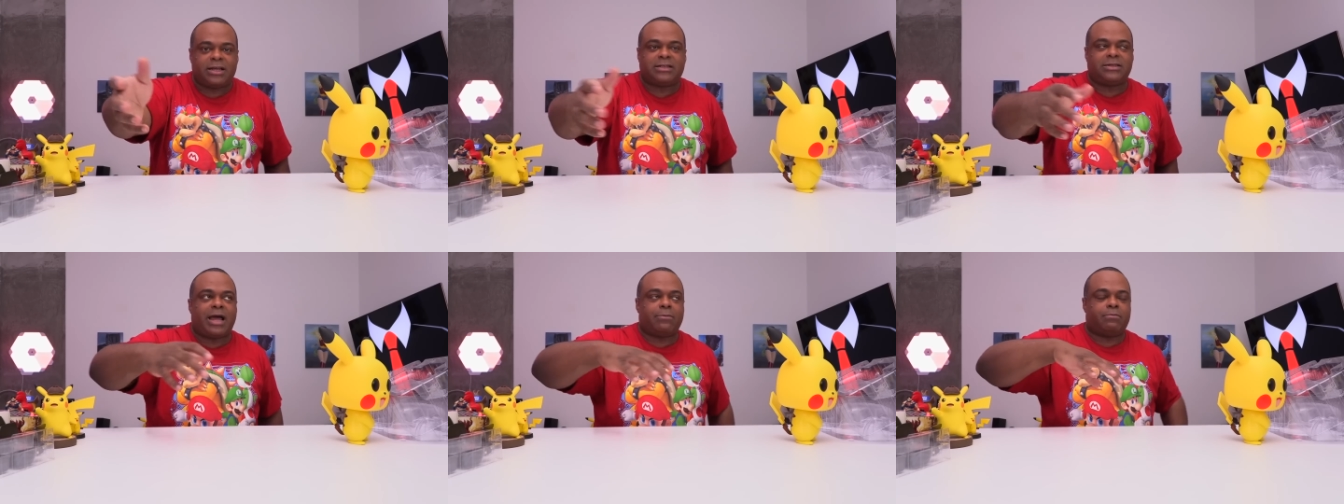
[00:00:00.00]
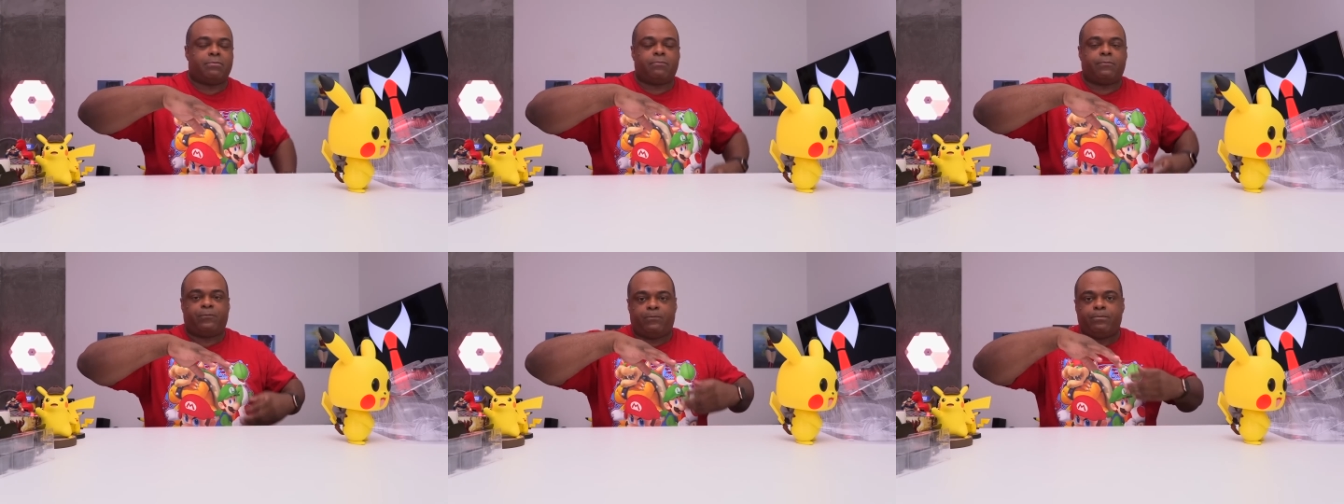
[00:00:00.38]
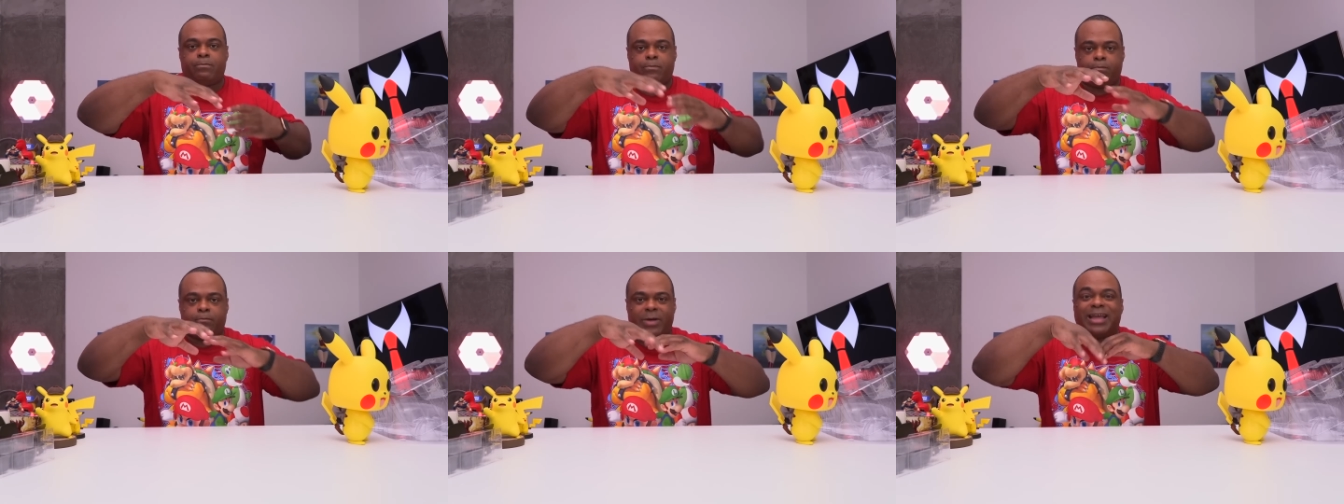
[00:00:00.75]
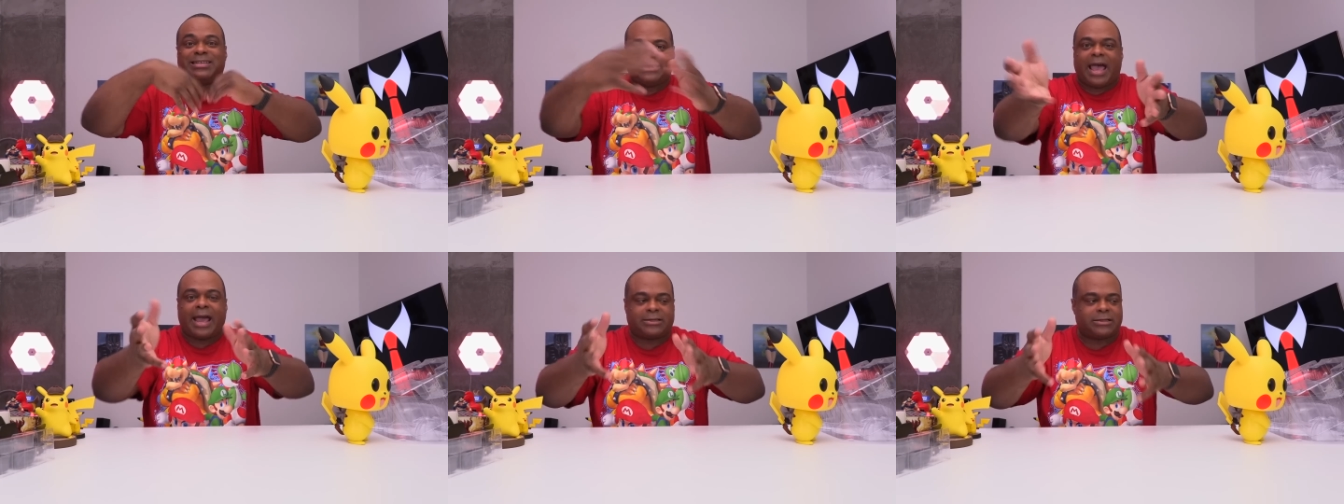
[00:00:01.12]
It's not
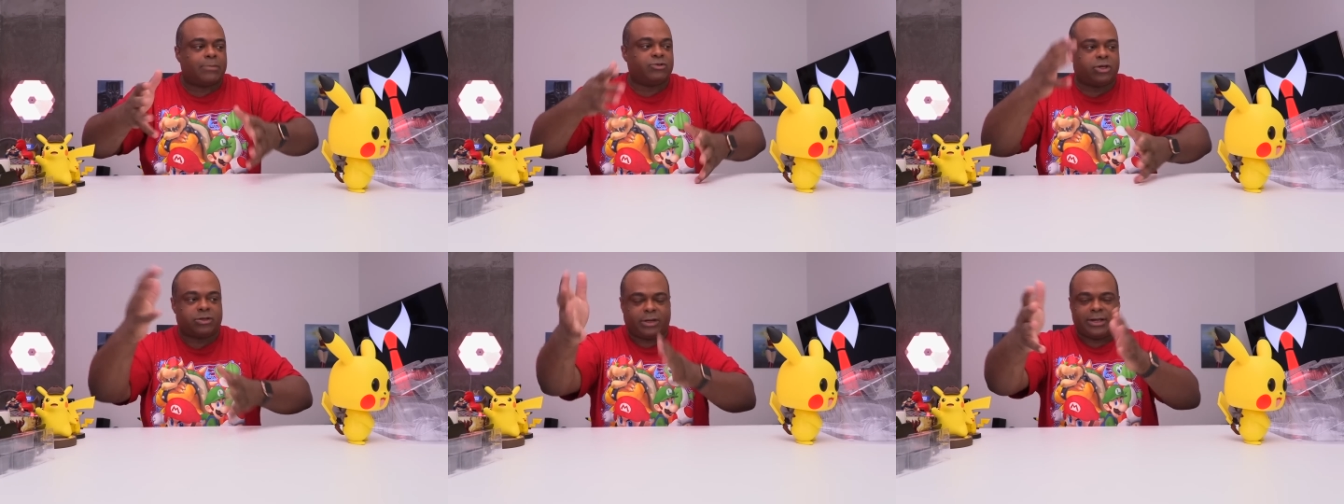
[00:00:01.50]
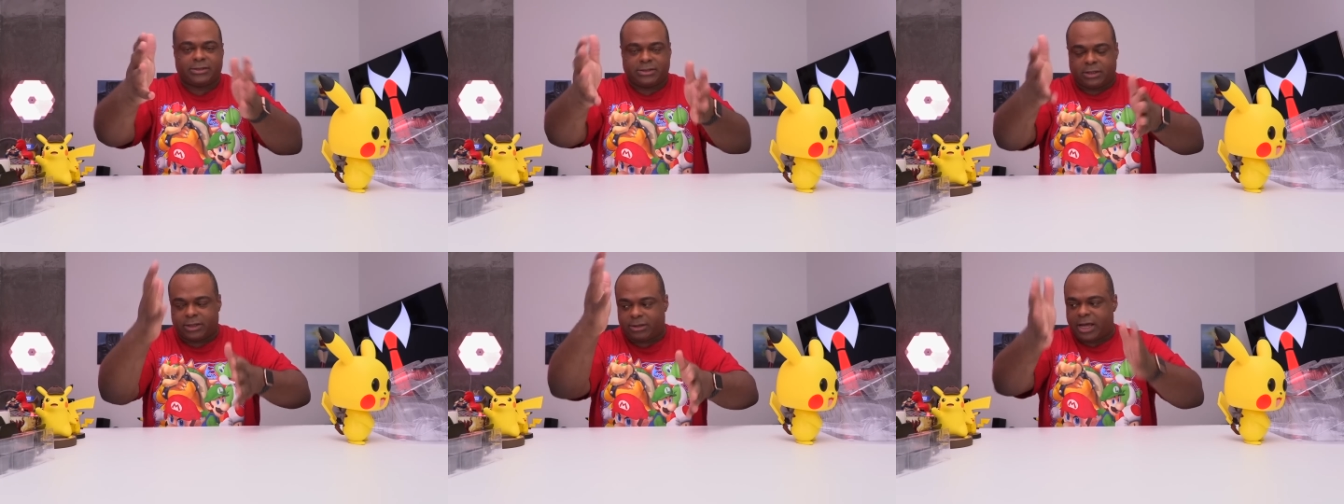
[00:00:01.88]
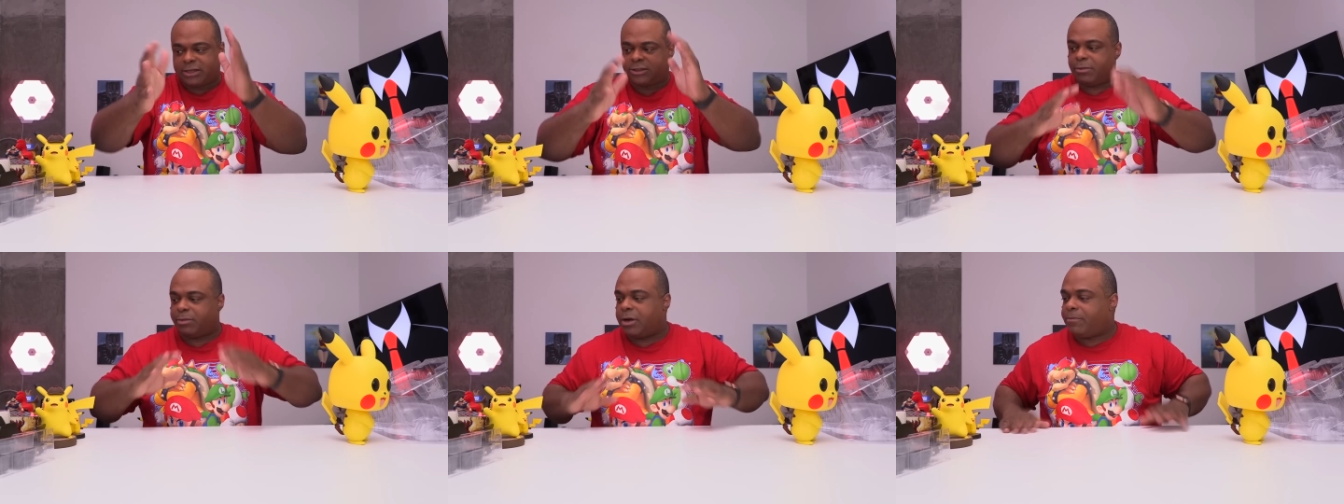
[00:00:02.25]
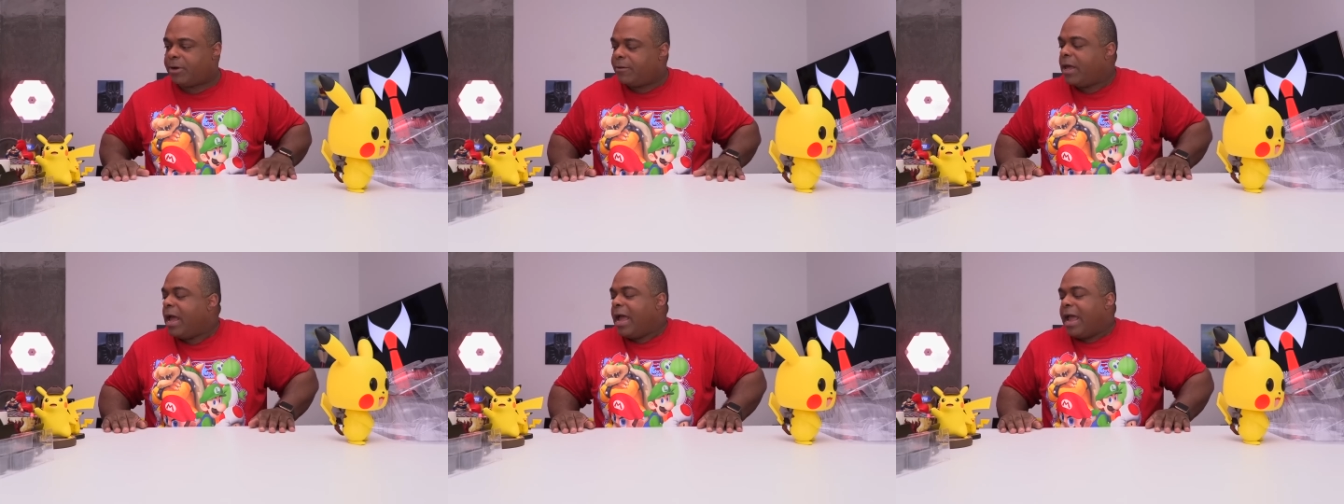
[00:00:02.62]
exact. I'm just it's a guesstimate.
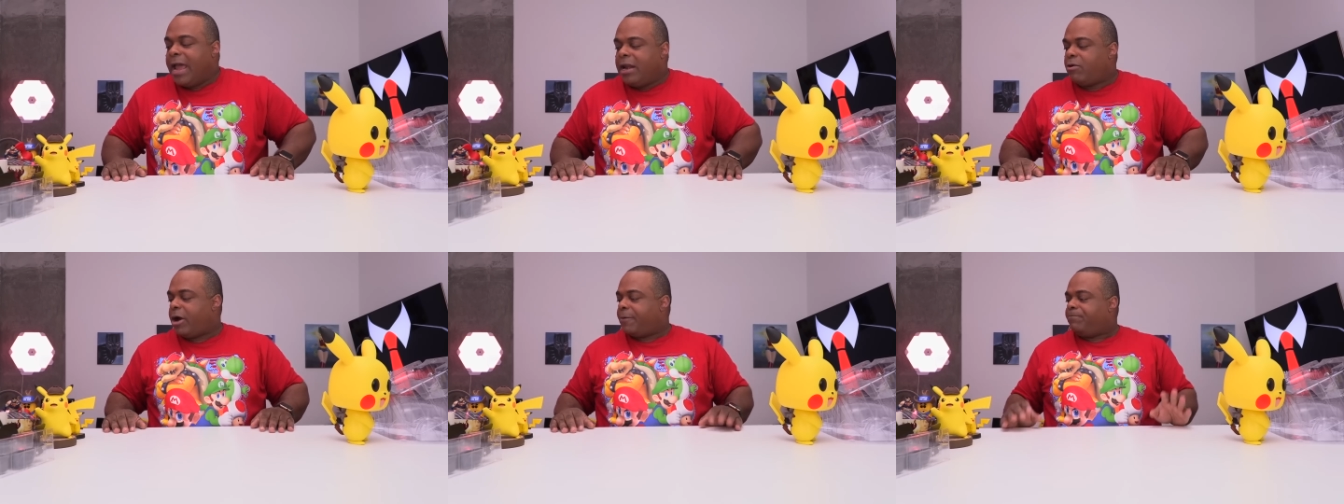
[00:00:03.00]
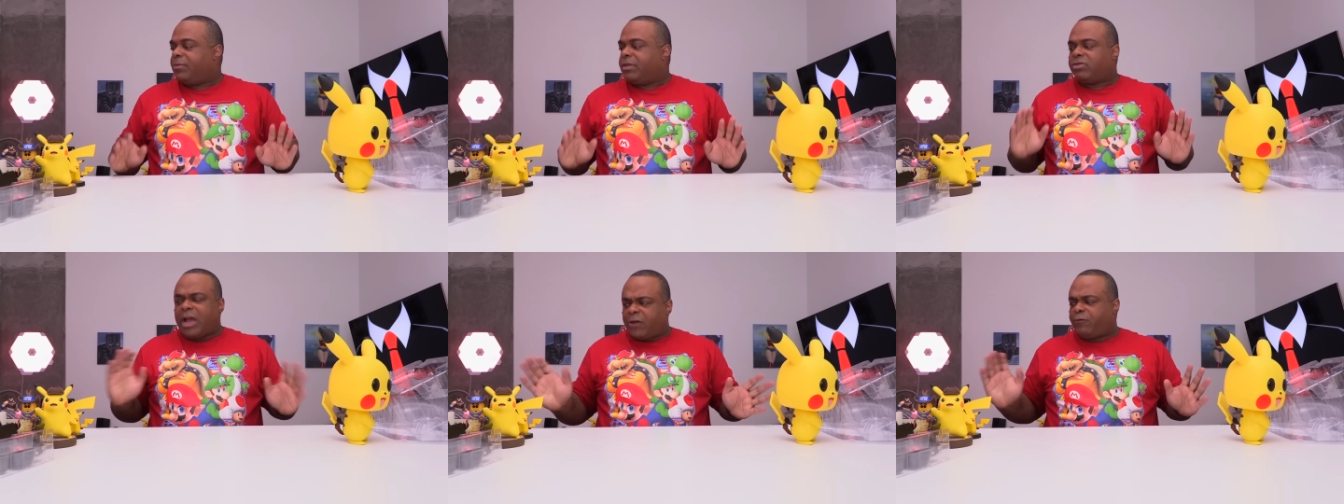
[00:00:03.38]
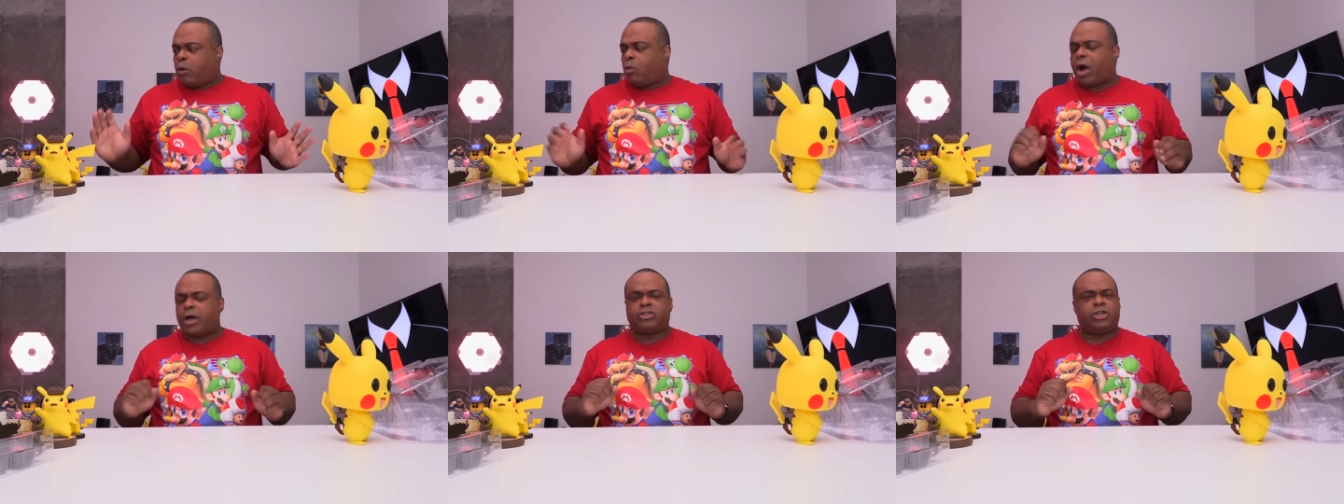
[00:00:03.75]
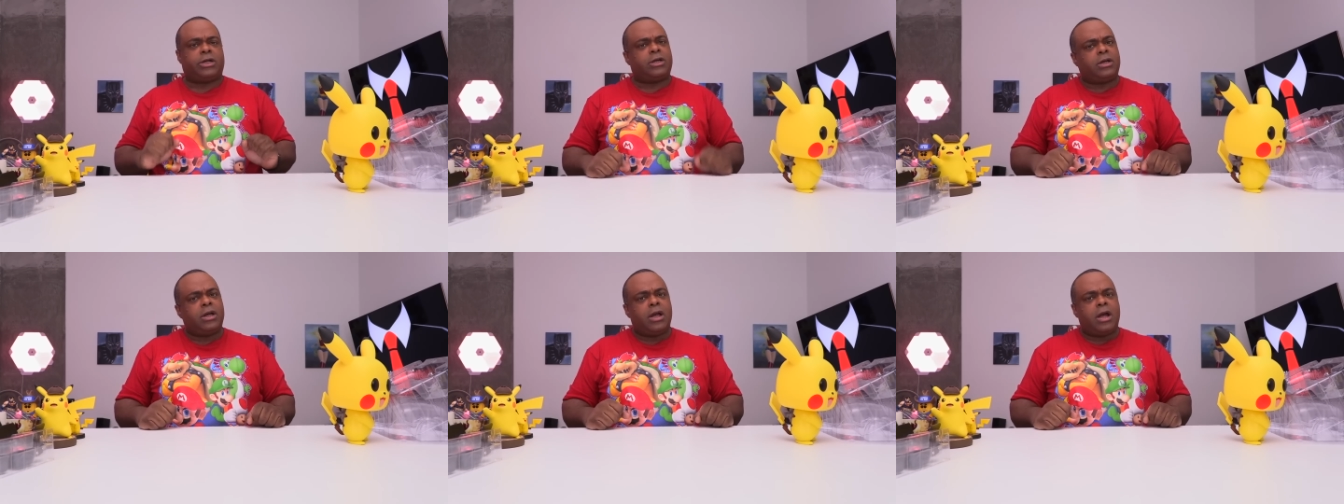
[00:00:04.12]
But anyway, thanks for
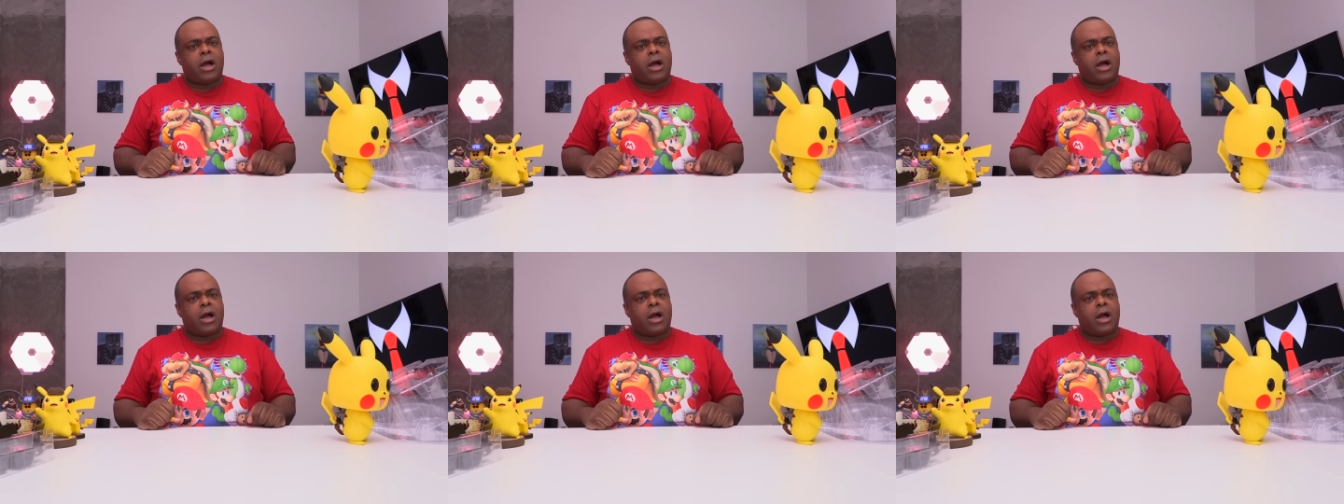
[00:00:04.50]
watching.